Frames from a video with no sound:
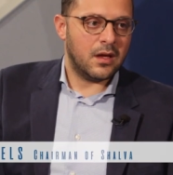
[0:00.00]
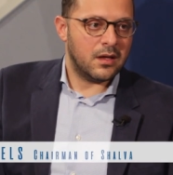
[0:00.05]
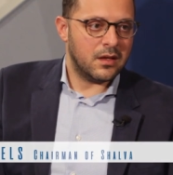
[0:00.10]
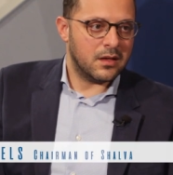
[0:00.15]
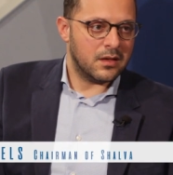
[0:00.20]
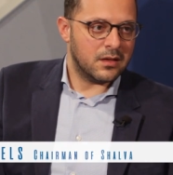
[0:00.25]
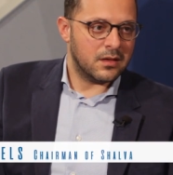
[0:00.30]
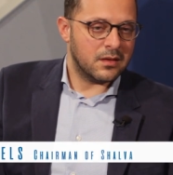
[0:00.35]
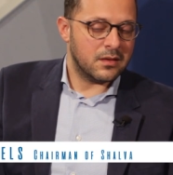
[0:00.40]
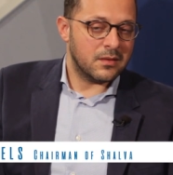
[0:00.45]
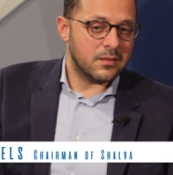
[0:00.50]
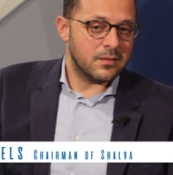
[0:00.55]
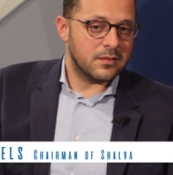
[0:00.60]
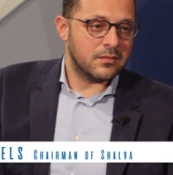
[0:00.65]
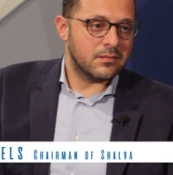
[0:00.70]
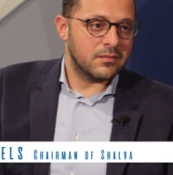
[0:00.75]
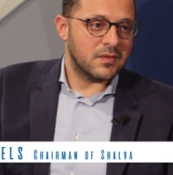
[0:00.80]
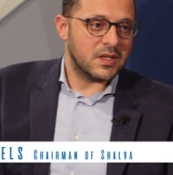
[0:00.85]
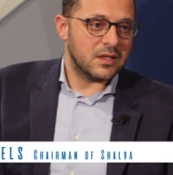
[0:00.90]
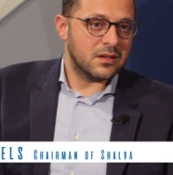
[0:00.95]
Uh,
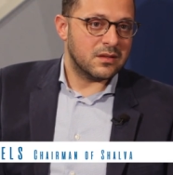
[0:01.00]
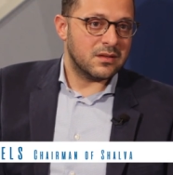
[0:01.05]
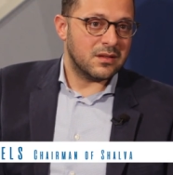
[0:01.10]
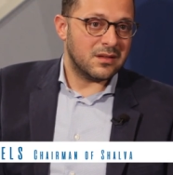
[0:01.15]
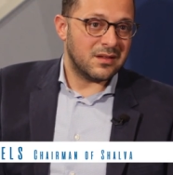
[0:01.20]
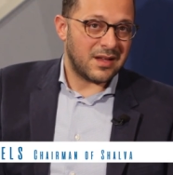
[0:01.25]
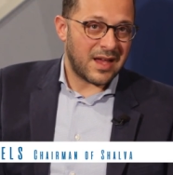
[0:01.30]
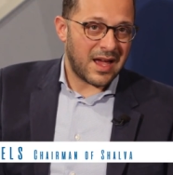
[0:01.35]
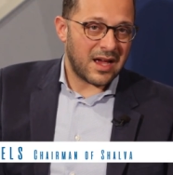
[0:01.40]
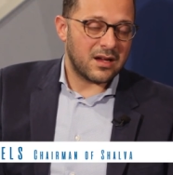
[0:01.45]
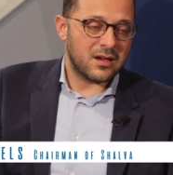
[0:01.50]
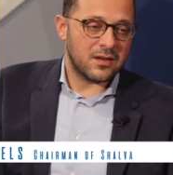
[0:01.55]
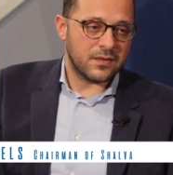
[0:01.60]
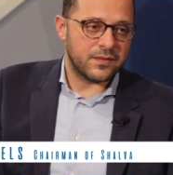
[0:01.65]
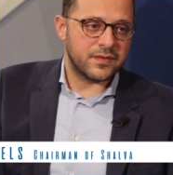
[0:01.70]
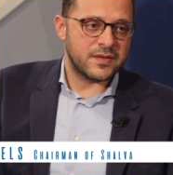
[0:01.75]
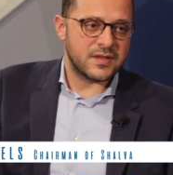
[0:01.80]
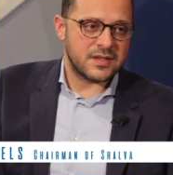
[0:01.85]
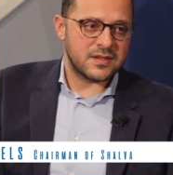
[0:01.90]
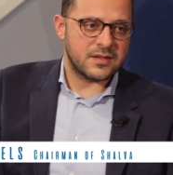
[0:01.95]
the lack of
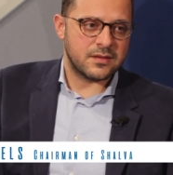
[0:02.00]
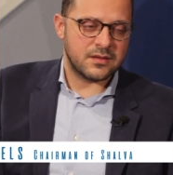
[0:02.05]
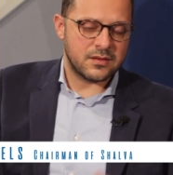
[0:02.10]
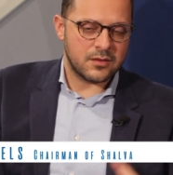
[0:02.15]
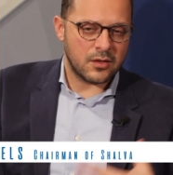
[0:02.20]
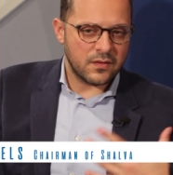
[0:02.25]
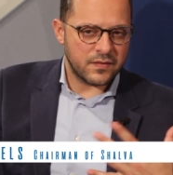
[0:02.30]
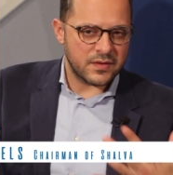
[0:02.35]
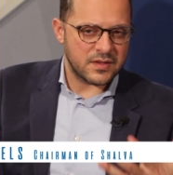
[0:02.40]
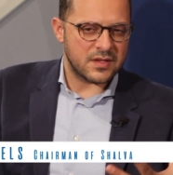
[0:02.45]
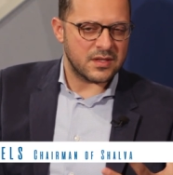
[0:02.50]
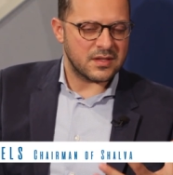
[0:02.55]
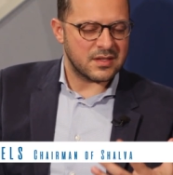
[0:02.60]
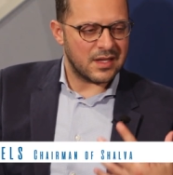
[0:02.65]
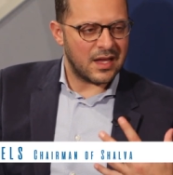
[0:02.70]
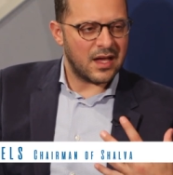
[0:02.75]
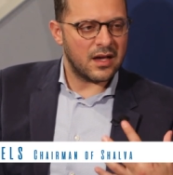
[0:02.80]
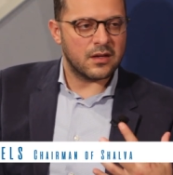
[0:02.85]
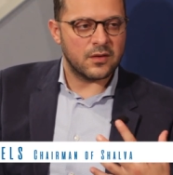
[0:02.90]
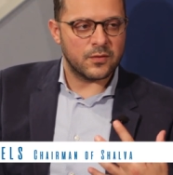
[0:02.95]
services,
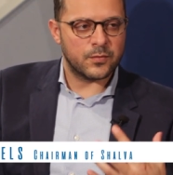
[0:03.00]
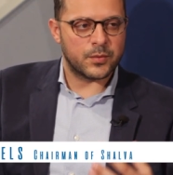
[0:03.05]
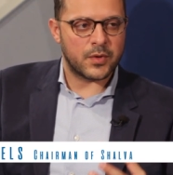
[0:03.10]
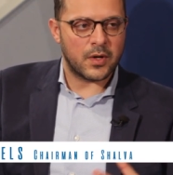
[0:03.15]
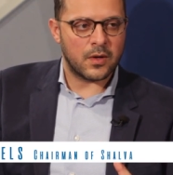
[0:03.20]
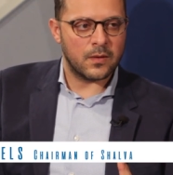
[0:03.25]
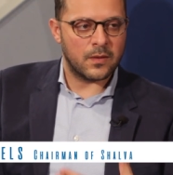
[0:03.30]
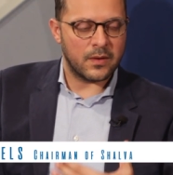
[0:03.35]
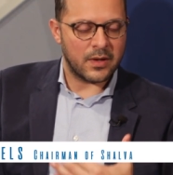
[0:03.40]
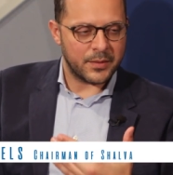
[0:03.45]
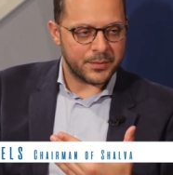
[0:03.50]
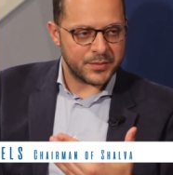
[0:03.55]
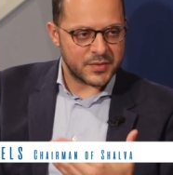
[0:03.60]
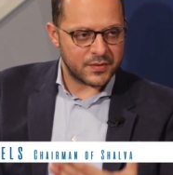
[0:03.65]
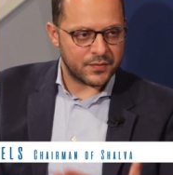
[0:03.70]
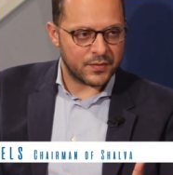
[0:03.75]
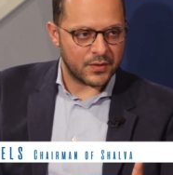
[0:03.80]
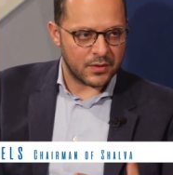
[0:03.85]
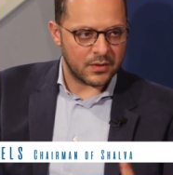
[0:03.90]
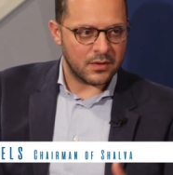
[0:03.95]
lack of programs
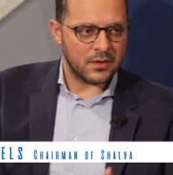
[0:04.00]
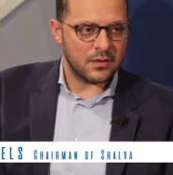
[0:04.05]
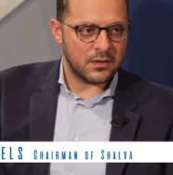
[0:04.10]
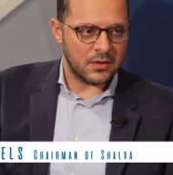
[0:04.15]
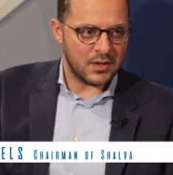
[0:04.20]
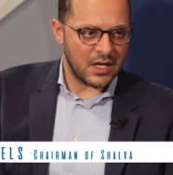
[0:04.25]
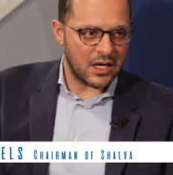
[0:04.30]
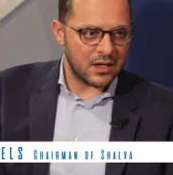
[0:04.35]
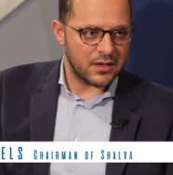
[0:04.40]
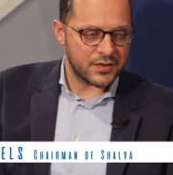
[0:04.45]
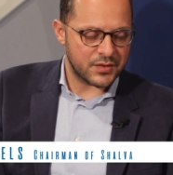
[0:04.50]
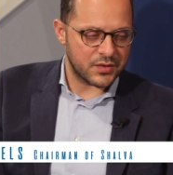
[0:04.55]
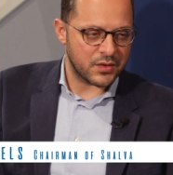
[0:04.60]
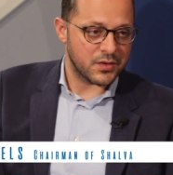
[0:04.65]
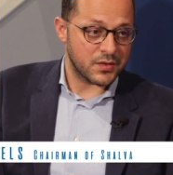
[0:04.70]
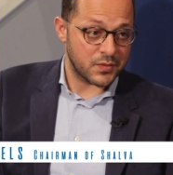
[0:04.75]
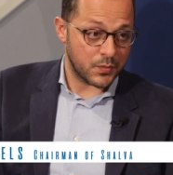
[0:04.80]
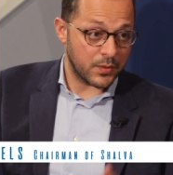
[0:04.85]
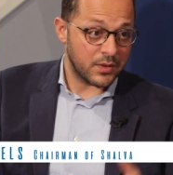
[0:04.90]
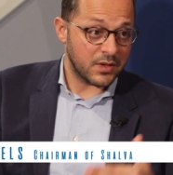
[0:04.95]
for
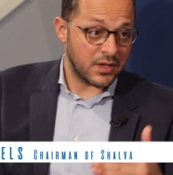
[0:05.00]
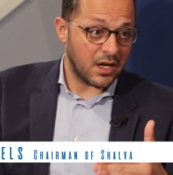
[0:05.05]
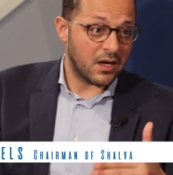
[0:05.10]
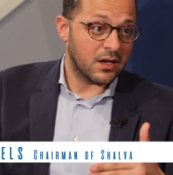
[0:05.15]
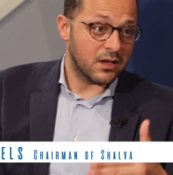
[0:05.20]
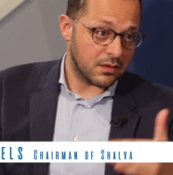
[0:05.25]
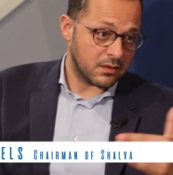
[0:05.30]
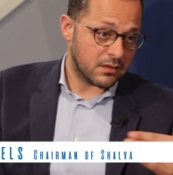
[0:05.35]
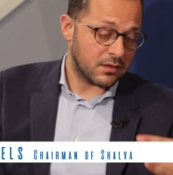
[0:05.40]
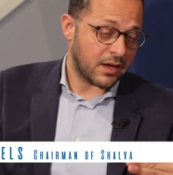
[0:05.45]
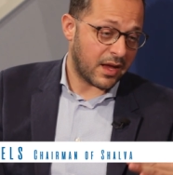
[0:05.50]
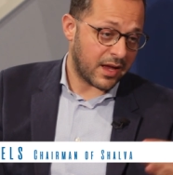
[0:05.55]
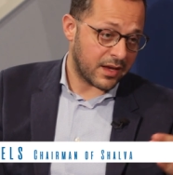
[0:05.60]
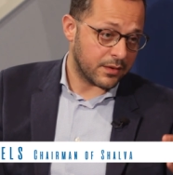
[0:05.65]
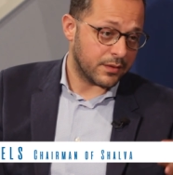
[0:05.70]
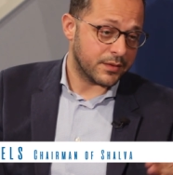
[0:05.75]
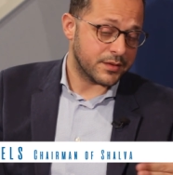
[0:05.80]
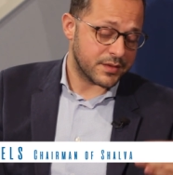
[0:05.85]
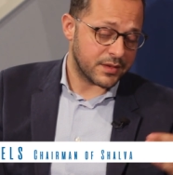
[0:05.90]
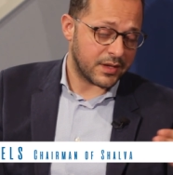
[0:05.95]
youngsters, young
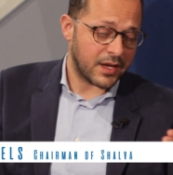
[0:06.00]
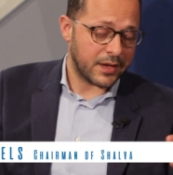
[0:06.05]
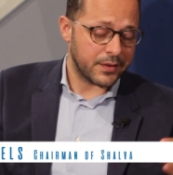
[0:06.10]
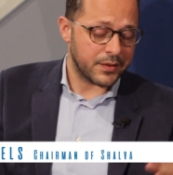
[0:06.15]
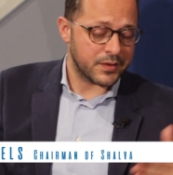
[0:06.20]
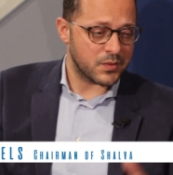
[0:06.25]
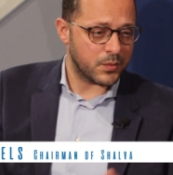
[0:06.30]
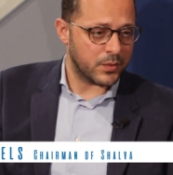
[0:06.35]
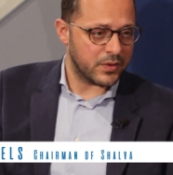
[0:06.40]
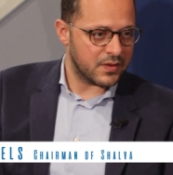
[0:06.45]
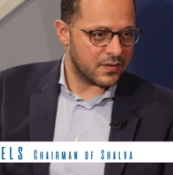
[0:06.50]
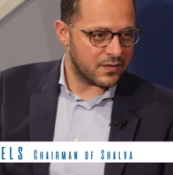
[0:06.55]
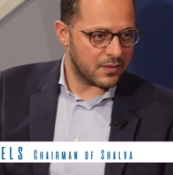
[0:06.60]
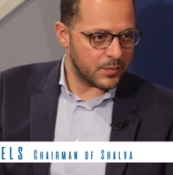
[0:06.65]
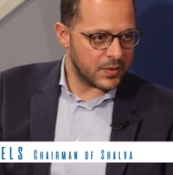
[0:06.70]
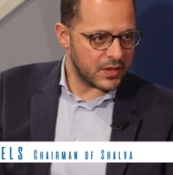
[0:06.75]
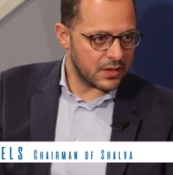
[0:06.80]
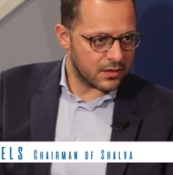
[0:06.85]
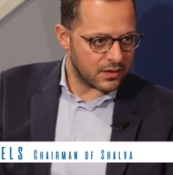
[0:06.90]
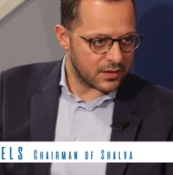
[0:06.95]
adults and adults with
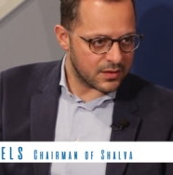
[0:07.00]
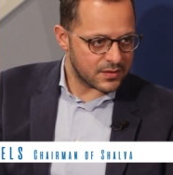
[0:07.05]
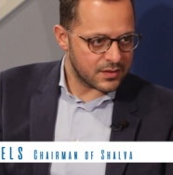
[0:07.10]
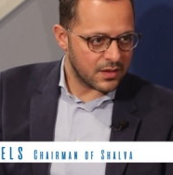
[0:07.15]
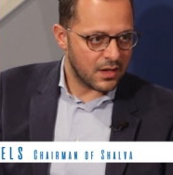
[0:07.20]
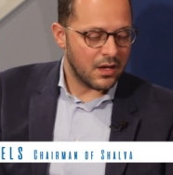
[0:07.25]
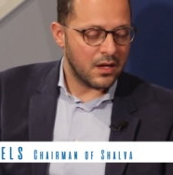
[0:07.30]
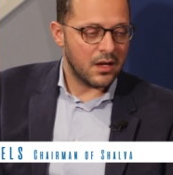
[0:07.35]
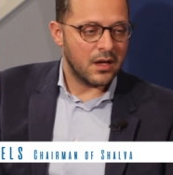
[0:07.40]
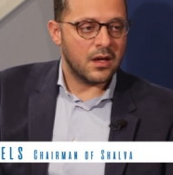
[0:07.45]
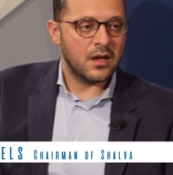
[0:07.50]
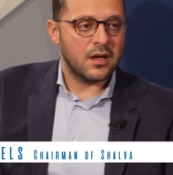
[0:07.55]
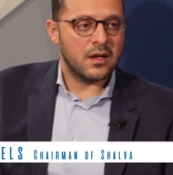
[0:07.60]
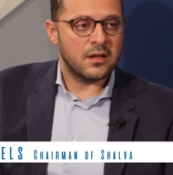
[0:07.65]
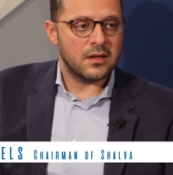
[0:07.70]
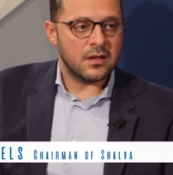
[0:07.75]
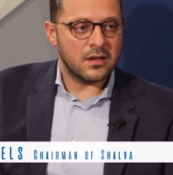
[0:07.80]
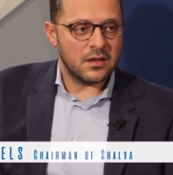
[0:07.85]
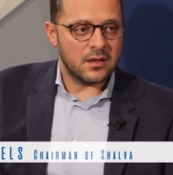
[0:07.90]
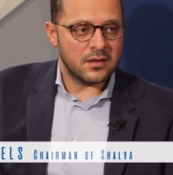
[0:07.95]
disabilities
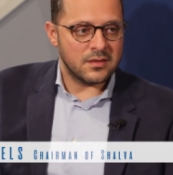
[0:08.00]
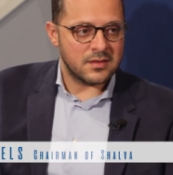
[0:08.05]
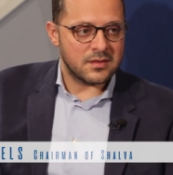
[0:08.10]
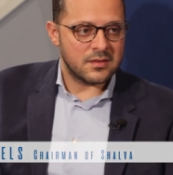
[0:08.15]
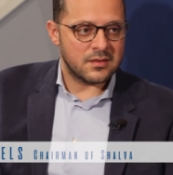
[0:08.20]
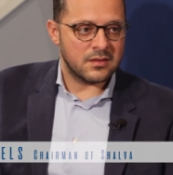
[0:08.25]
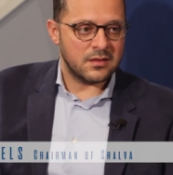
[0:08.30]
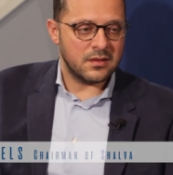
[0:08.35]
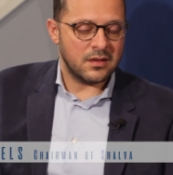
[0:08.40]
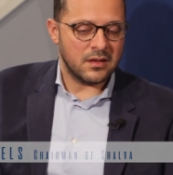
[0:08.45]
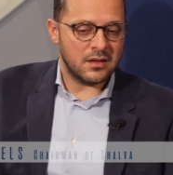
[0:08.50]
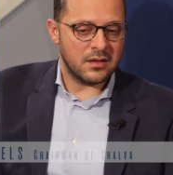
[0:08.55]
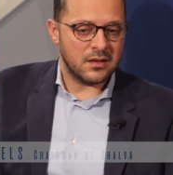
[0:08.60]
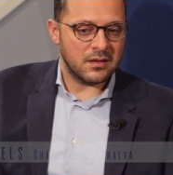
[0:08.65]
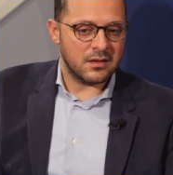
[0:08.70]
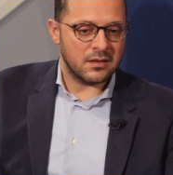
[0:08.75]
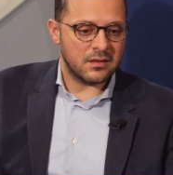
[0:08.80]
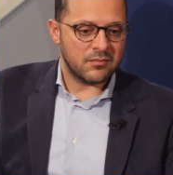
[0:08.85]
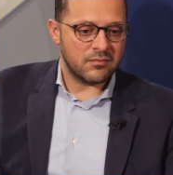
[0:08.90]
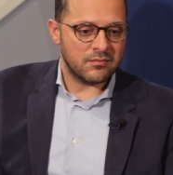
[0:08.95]
is
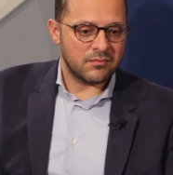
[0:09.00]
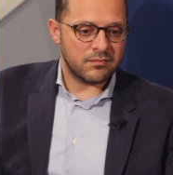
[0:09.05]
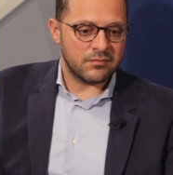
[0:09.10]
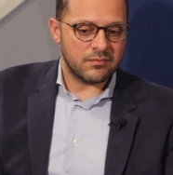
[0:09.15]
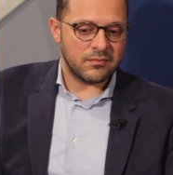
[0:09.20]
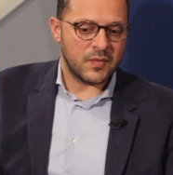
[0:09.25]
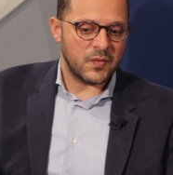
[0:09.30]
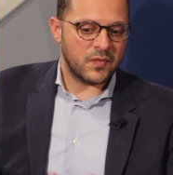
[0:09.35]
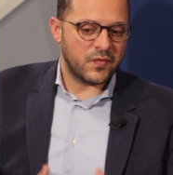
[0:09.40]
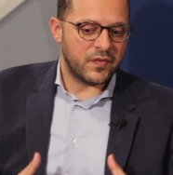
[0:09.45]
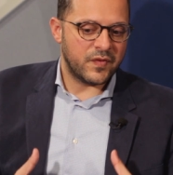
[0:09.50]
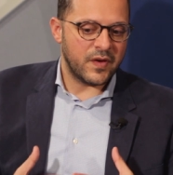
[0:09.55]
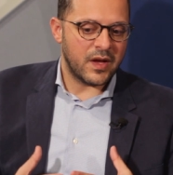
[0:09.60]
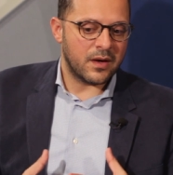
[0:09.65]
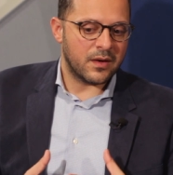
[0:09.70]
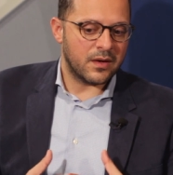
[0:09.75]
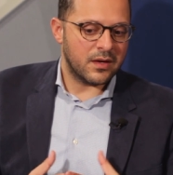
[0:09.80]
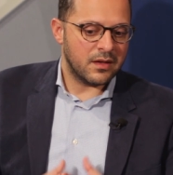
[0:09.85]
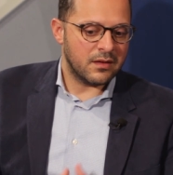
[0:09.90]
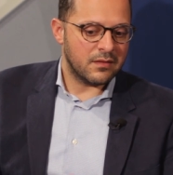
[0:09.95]
uh,
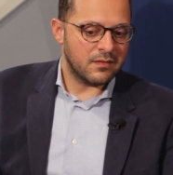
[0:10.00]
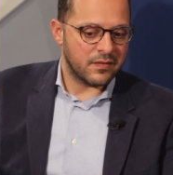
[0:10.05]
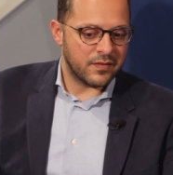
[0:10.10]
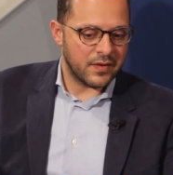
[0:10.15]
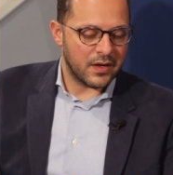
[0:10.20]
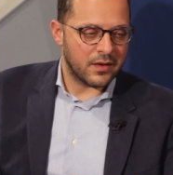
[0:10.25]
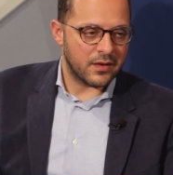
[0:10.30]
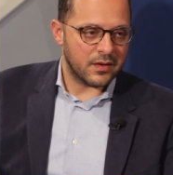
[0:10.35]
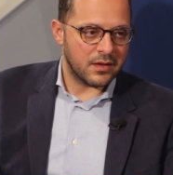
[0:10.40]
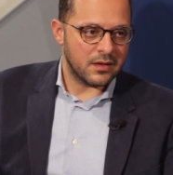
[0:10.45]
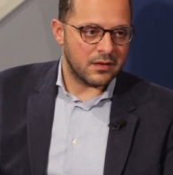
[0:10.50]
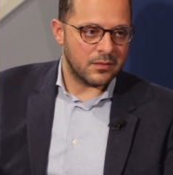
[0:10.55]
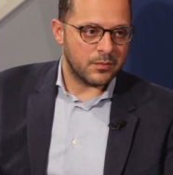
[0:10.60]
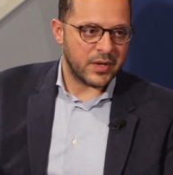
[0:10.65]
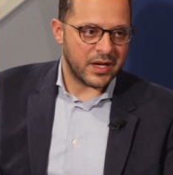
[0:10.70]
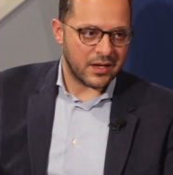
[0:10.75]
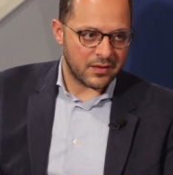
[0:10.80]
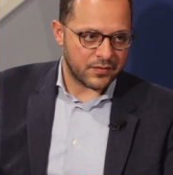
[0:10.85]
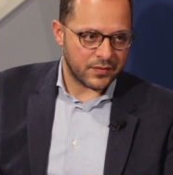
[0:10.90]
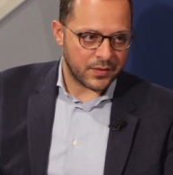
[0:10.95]
very, very
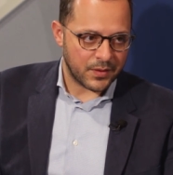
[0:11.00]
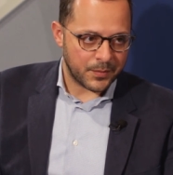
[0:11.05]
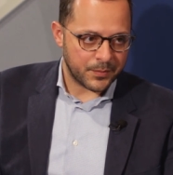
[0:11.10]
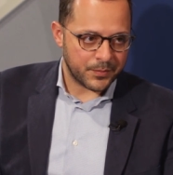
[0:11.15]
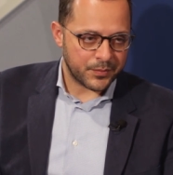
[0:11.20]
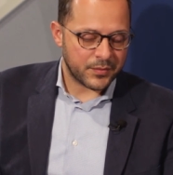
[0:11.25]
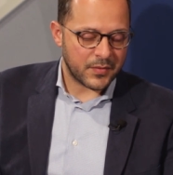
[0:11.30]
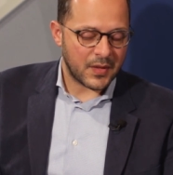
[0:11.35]
painful.